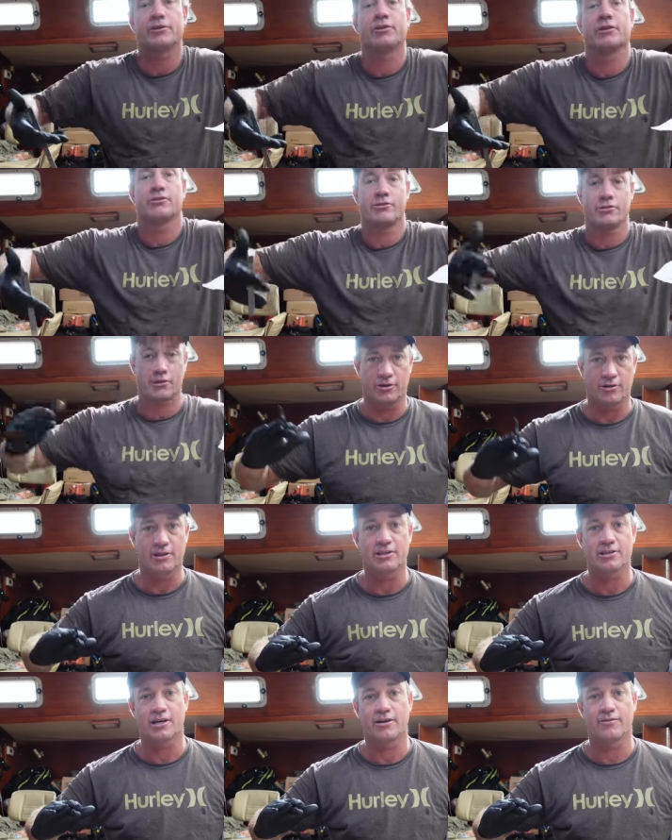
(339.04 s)
going to turn
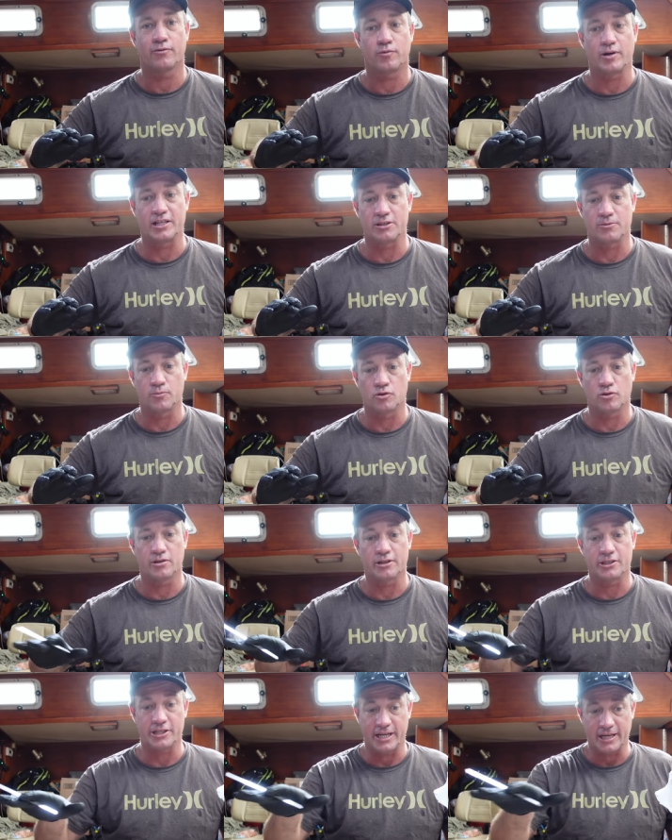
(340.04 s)
this over once more
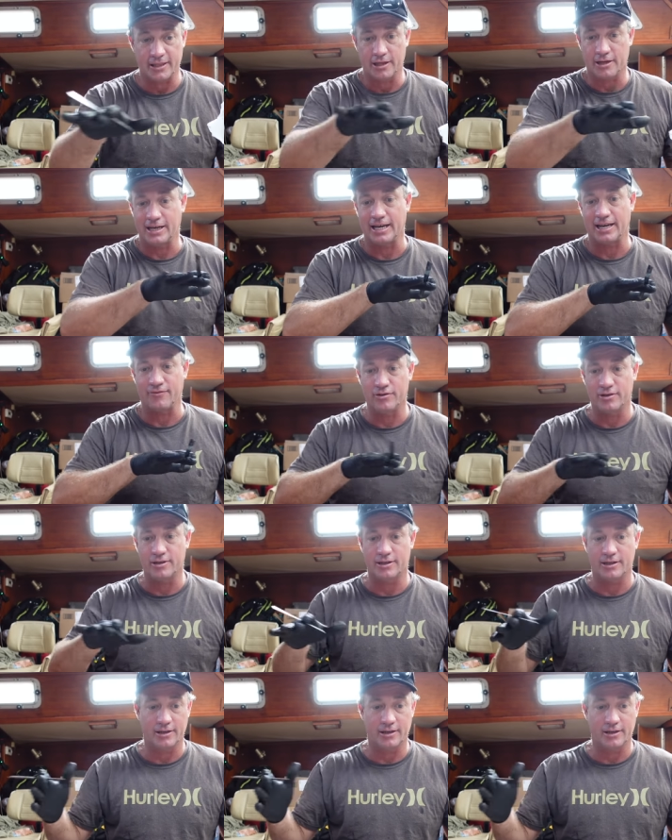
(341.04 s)
and check that I haven't